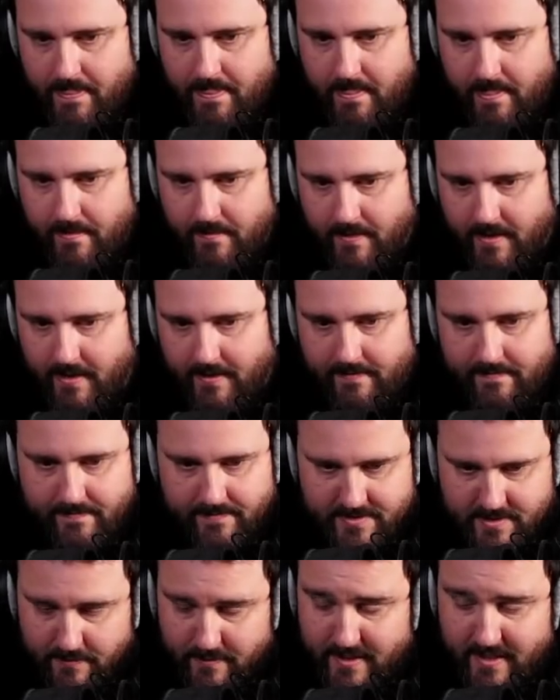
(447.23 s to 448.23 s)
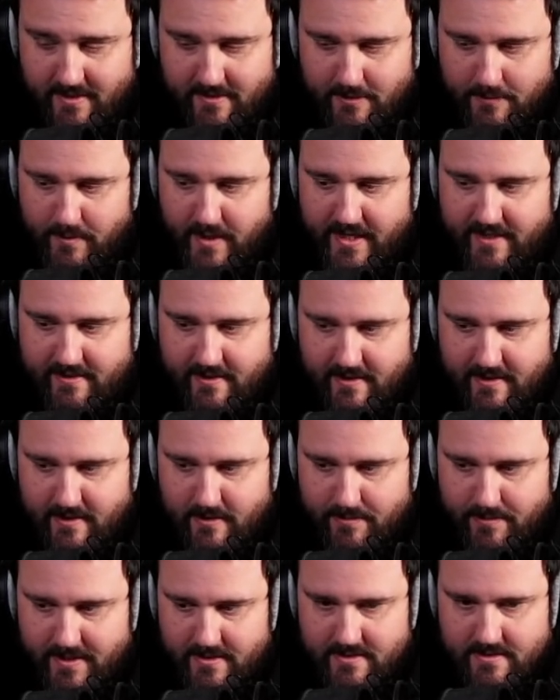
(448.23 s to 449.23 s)
Right, so we need to wait a little
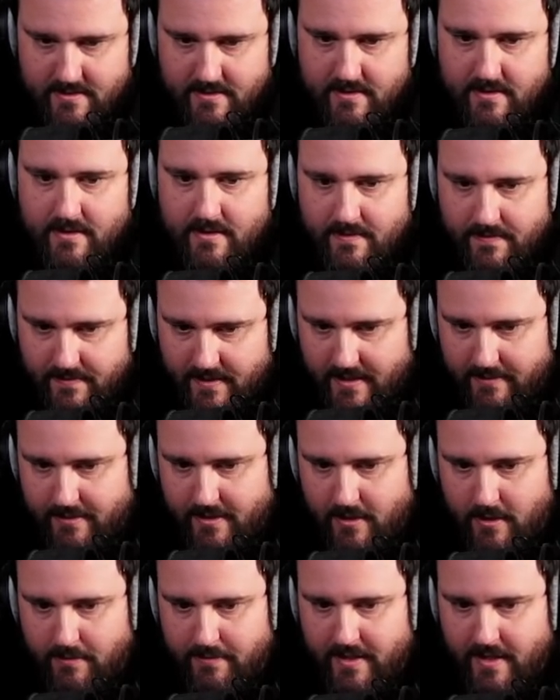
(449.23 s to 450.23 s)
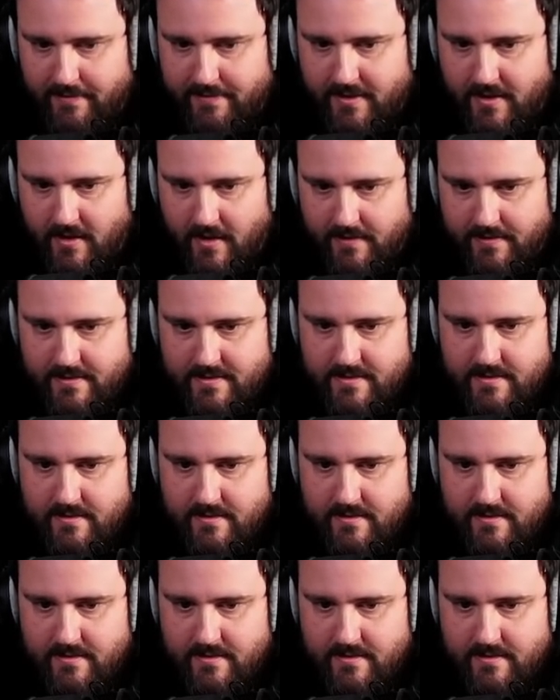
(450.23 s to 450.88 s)
bit. There we go, we have the hunt.